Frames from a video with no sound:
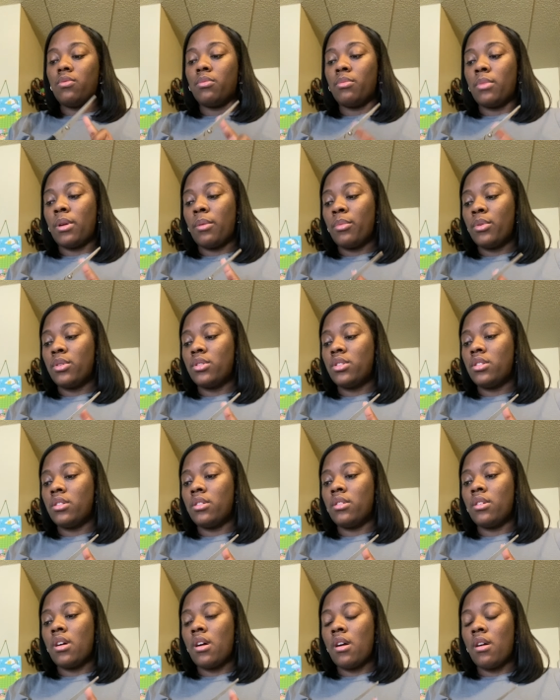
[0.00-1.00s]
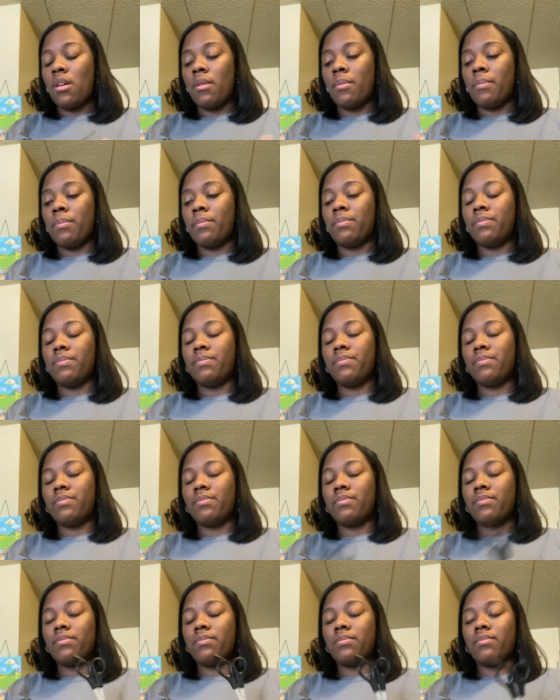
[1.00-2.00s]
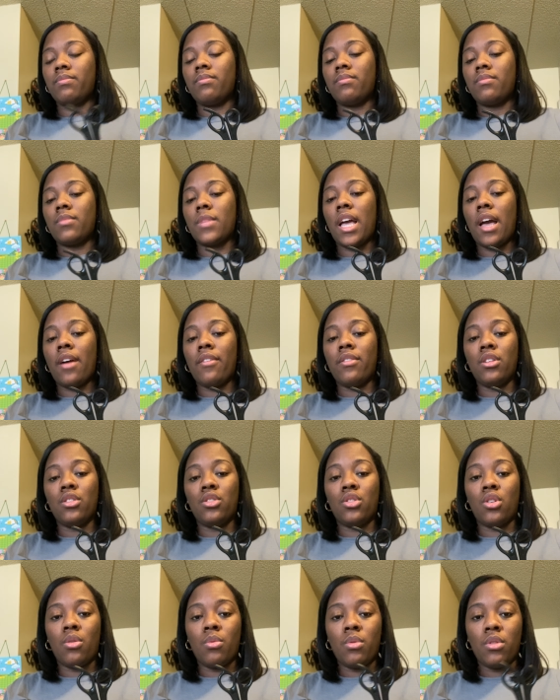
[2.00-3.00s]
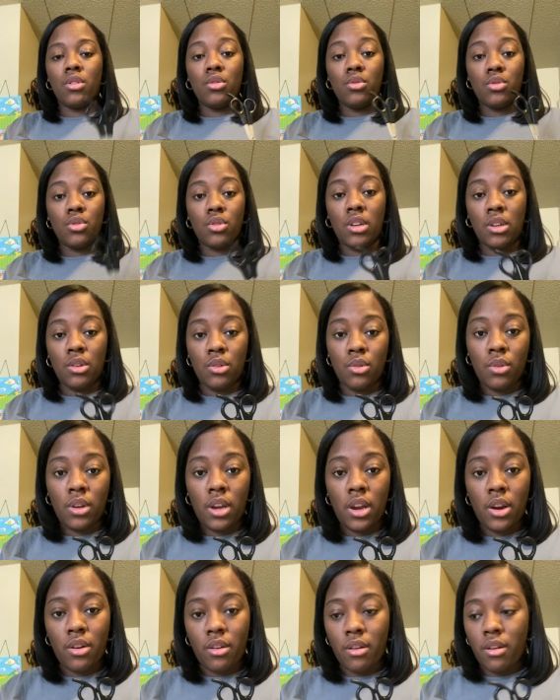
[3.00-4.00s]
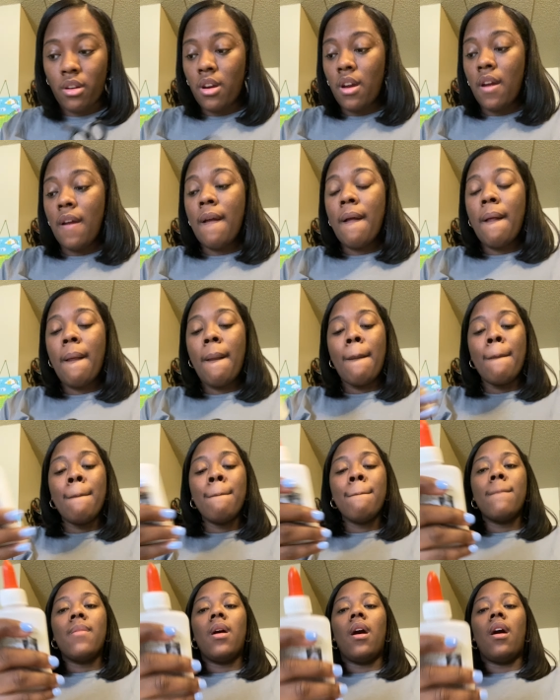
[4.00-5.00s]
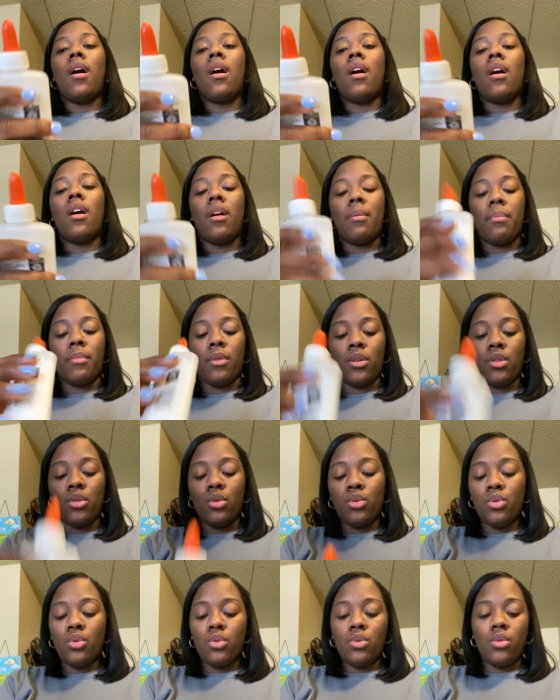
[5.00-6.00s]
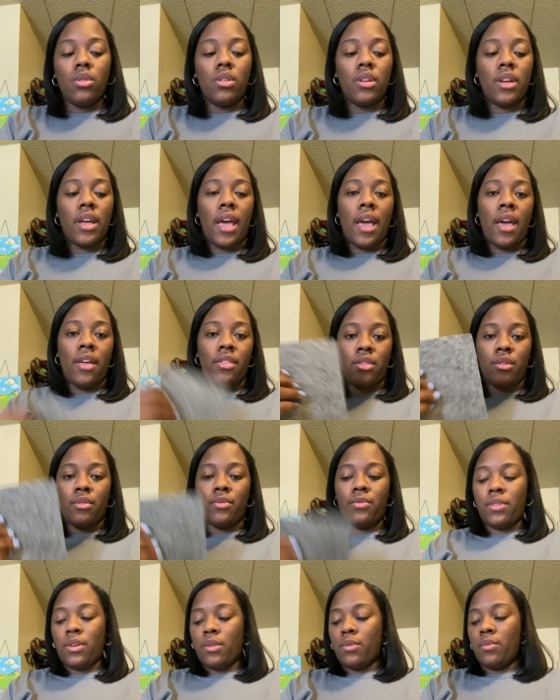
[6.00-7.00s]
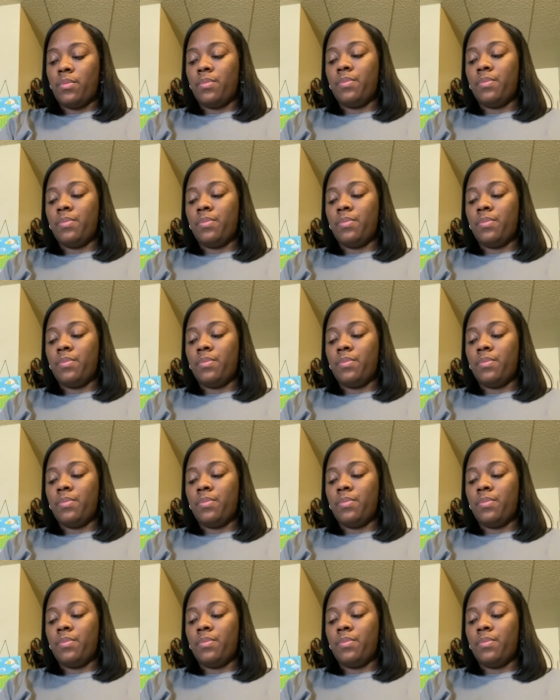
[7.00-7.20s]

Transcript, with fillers: Remember to um, have an adult with you so that you don't get hurt. Um, glue and the felt.